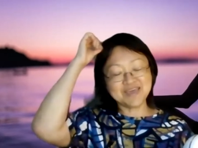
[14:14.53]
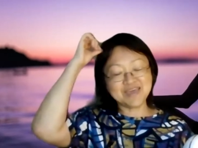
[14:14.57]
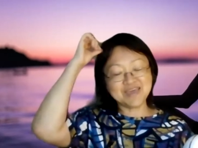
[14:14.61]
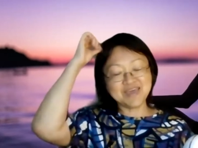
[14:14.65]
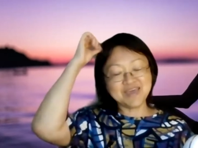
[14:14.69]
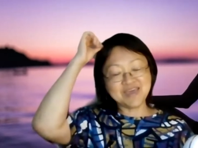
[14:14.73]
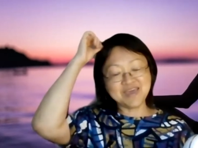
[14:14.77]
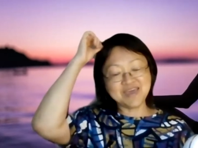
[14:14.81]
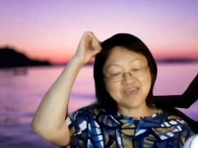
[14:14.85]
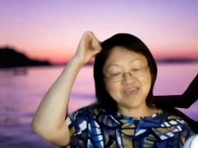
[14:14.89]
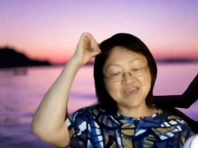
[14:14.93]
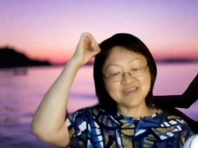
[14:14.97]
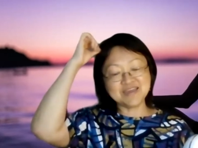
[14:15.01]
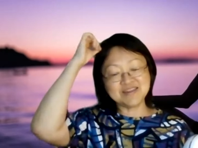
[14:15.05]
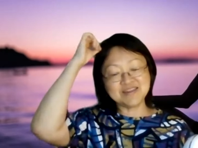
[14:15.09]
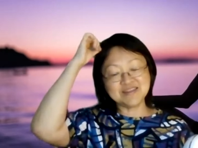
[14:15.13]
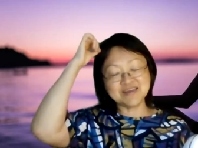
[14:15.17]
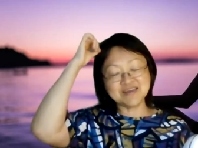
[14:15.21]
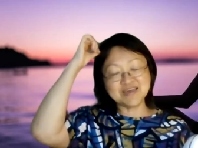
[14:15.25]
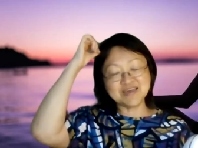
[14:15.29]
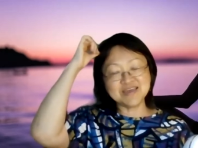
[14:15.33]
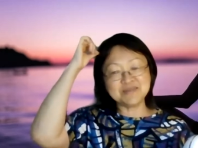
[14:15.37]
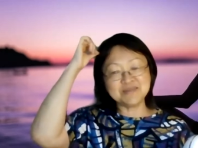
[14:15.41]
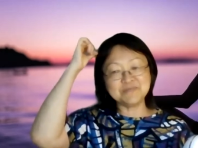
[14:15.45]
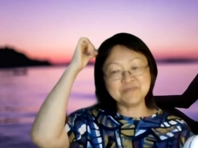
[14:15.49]
And
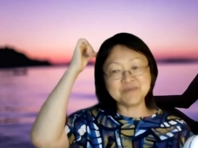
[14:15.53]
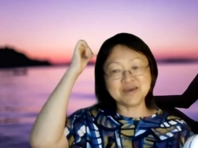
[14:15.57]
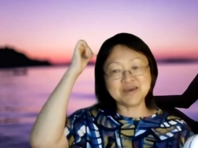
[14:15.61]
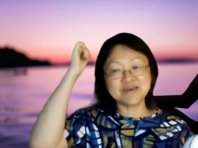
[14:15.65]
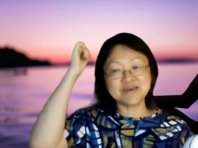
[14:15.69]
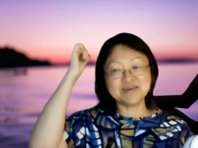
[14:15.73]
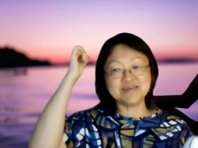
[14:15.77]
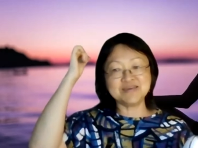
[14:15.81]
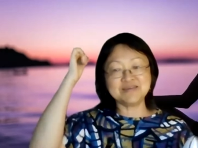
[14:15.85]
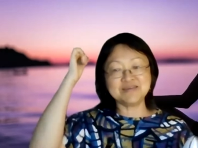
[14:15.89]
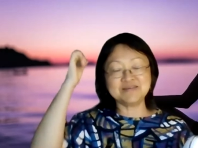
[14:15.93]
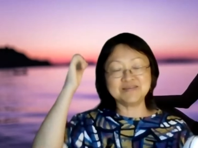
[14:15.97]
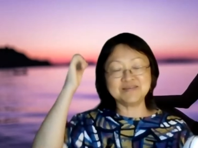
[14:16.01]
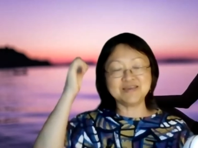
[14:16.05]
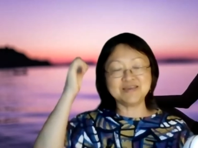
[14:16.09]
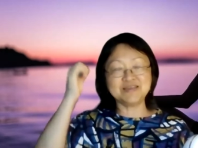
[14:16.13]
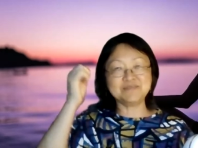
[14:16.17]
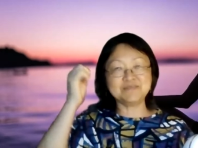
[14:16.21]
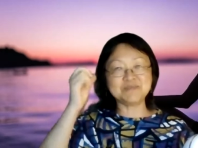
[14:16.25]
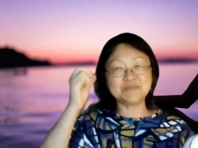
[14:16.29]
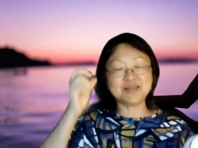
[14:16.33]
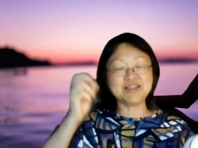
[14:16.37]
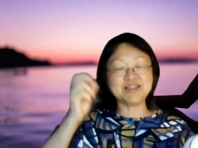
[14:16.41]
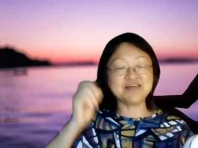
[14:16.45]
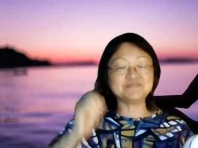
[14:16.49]
my
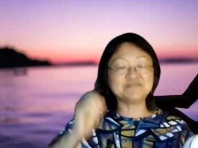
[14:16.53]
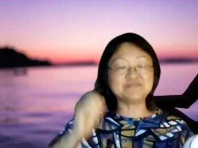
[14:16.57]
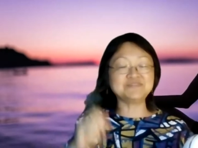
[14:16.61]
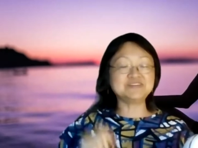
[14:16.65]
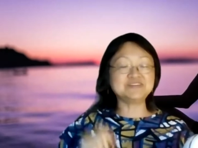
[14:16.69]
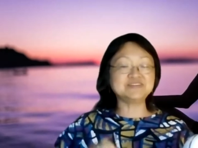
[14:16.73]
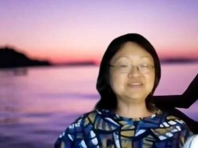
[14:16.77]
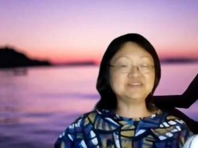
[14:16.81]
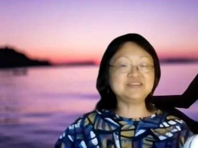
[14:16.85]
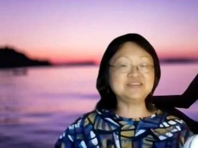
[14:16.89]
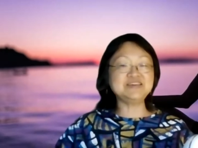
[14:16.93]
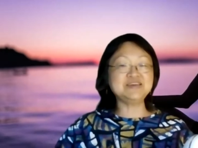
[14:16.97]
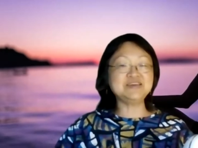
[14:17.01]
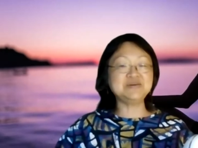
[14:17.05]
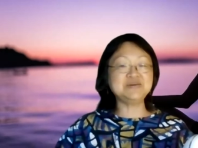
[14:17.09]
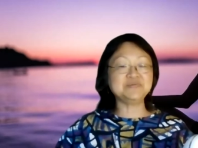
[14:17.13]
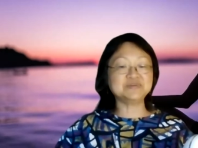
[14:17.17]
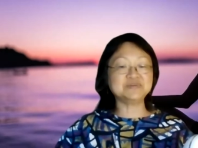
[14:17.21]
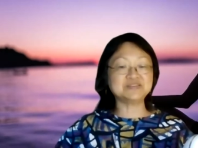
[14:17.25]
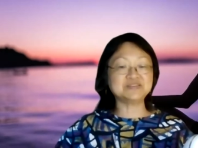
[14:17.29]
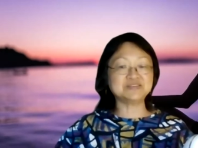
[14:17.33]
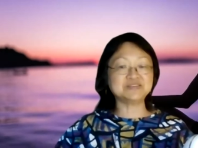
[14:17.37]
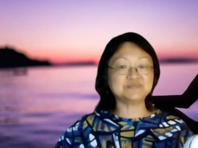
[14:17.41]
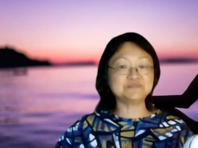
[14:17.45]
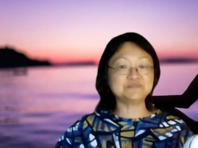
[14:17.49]
left knee
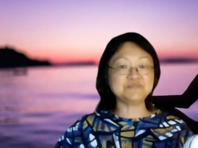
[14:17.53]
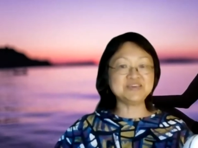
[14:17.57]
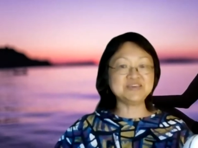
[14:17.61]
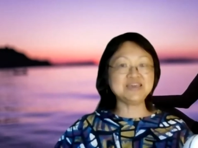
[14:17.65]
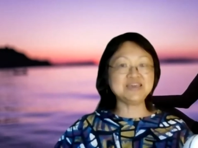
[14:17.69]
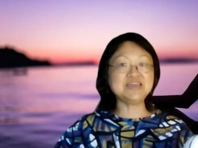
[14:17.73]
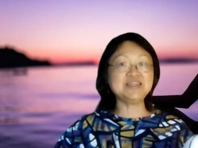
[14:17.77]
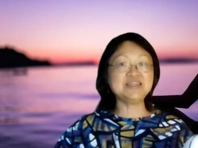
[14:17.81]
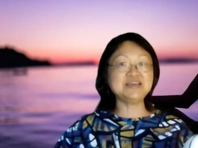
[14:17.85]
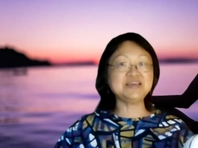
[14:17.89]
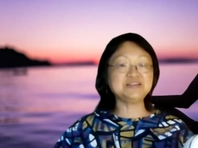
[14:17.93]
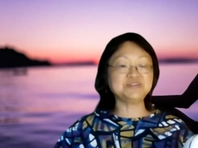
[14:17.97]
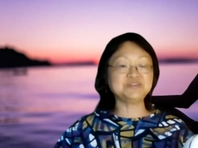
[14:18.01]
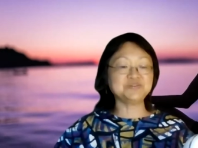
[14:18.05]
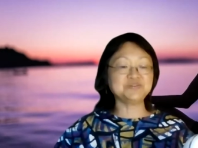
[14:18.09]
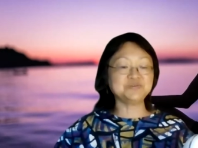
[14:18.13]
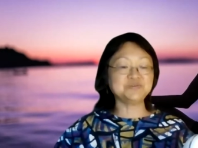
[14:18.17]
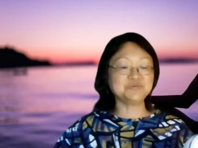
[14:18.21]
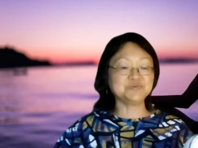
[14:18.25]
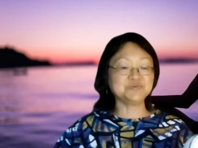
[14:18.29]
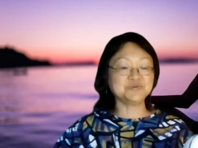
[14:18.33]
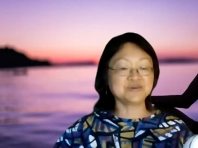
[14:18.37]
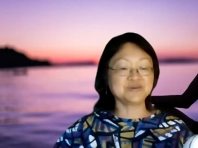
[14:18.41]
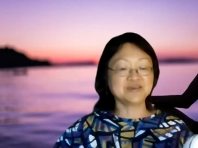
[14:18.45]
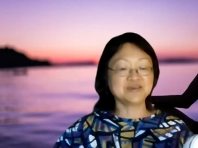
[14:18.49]
was beginning
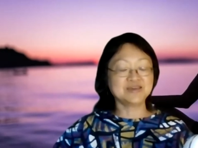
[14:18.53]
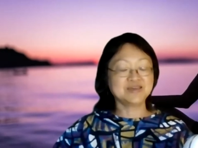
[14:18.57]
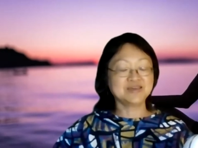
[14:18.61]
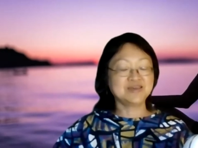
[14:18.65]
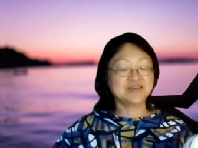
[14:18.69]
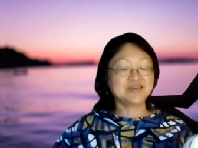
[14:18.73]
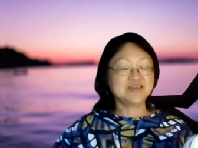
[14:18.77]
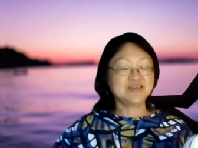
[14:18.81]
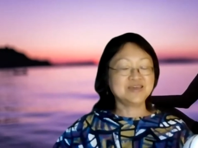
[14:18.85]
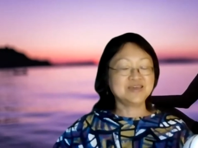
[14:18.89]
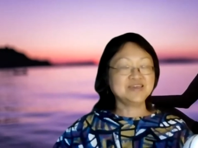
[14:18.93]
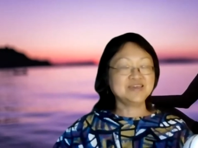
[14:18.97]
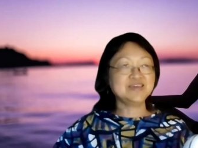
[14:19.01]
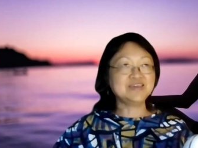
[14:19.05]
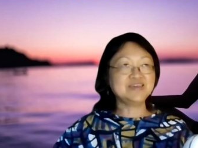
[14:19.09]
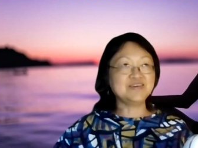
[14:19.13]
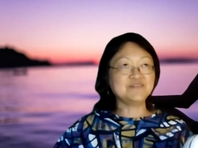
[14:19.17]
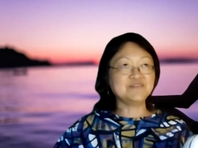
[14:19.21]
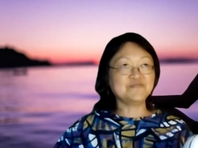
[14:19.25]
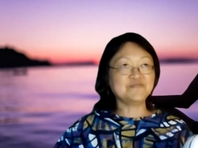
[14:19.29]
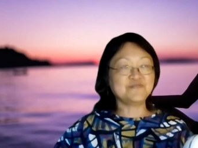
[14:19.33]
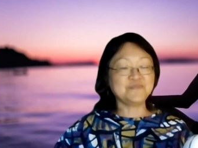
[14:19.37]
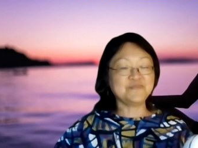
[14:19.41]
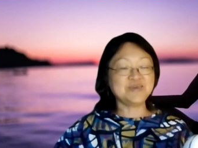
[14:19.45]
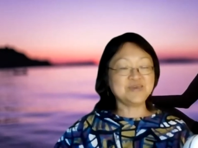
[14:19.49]
to
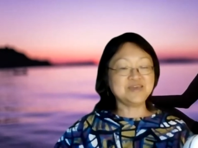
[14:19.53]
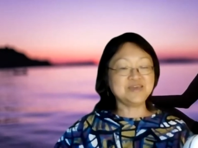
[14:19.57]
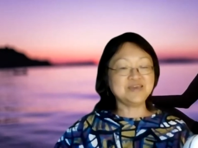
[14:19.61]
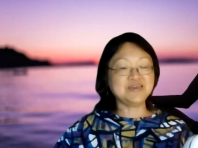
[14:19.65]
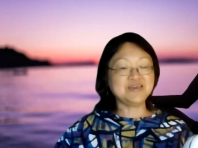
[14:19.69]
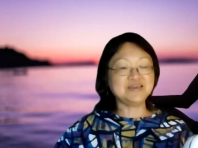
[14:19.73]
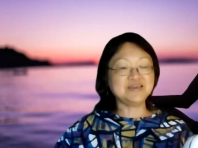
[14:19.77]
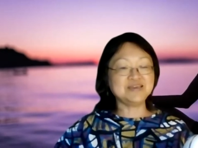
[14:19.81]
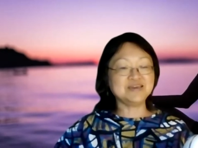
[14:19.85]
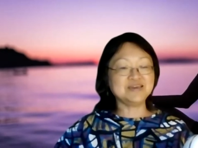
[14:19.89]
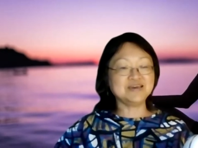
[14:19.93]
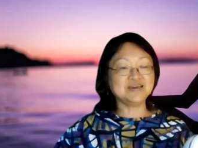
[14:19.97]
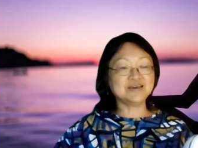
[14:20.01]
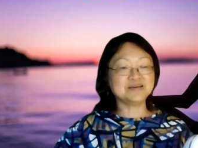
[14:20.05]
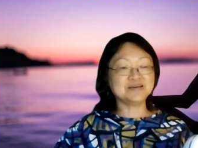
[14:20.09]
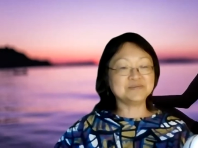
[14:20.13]
give me